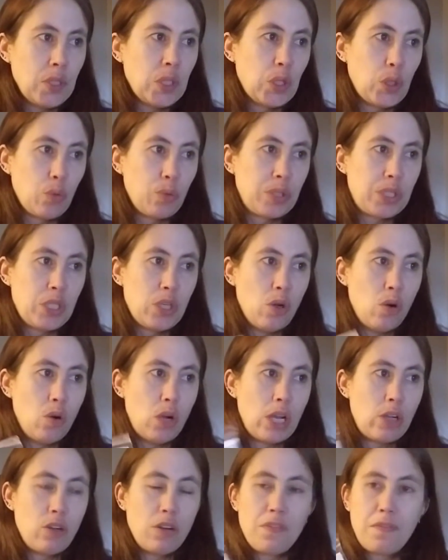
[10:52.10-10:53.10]
There was no,
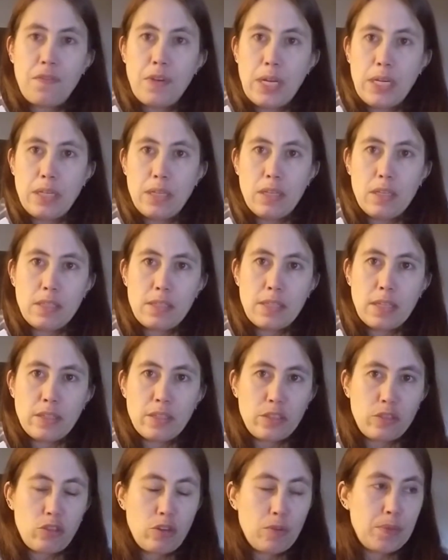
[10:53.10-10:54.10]
I couldn't find a scent
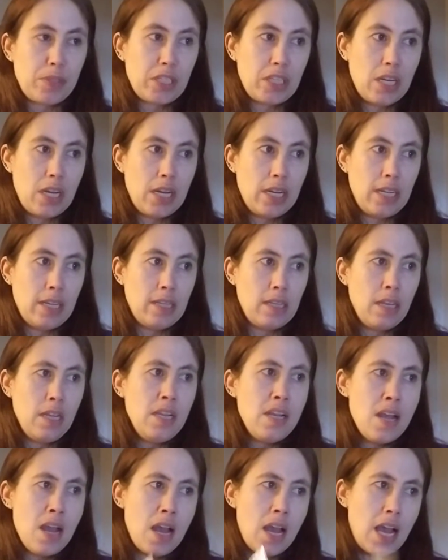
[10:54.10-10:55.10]
description on it.
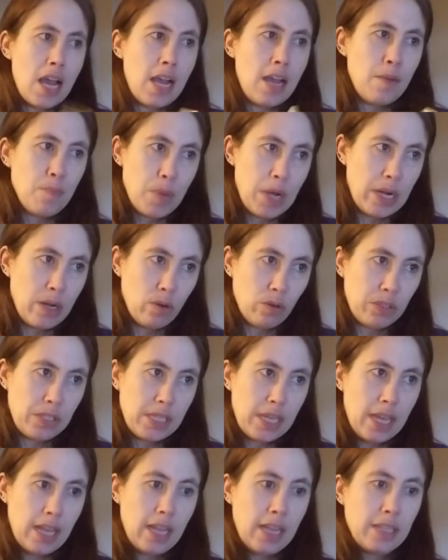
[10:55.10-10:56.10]
My notes
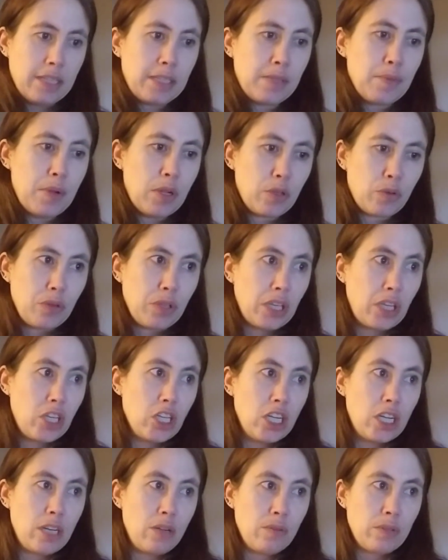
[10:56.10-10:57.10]
say it smelled really
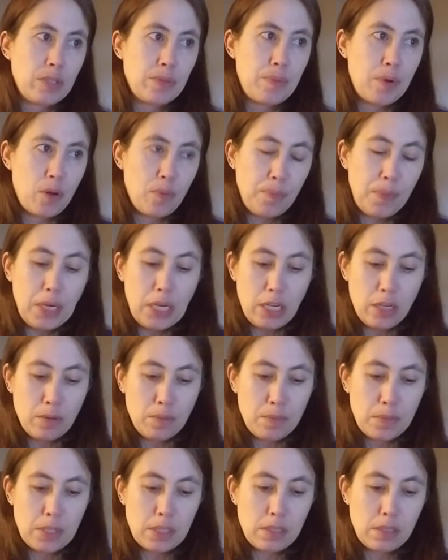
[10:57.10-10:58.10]
good. It was about a
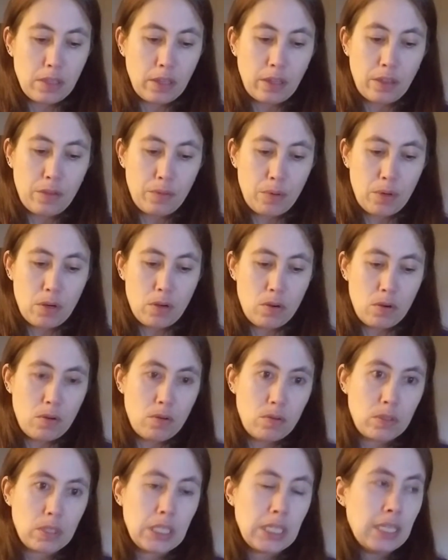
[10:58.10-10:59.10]
medium
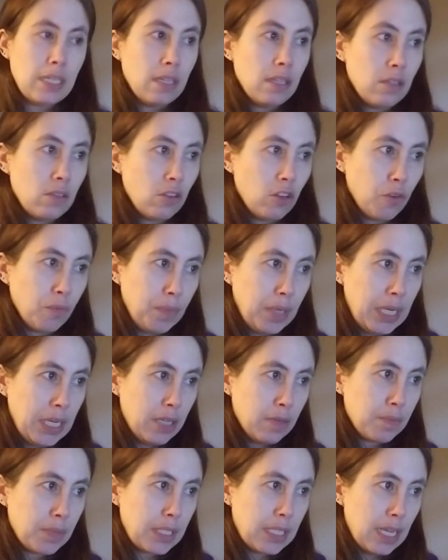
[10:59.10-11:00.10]
throw, or
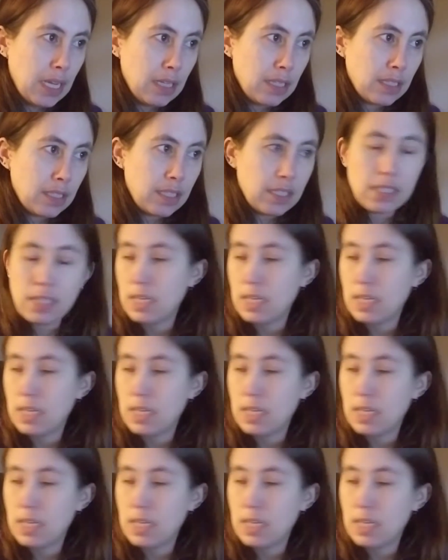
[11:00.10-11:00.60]
medium scent.